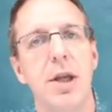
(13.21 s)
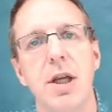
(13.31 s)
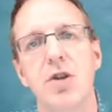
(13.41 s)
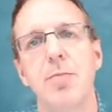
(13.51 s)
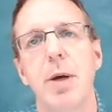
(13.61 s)
The
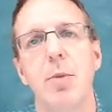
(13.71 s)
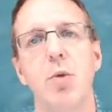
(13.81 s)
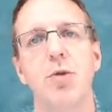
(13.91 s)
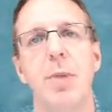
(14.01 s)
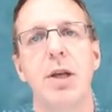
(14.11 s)
experiment
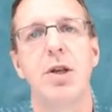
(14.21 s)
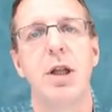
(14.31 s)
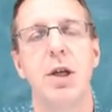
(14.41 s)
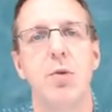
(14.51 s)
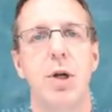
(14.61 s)
was
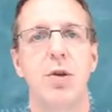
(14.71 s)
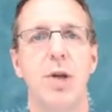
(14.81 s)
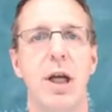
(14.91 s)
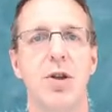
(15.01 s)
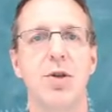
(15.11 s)
basically where you
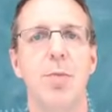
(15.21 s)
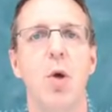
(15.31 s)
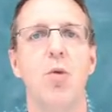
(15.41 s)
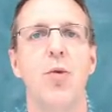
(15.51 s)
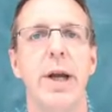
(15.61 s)
take a
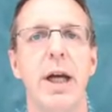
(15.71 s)
small ring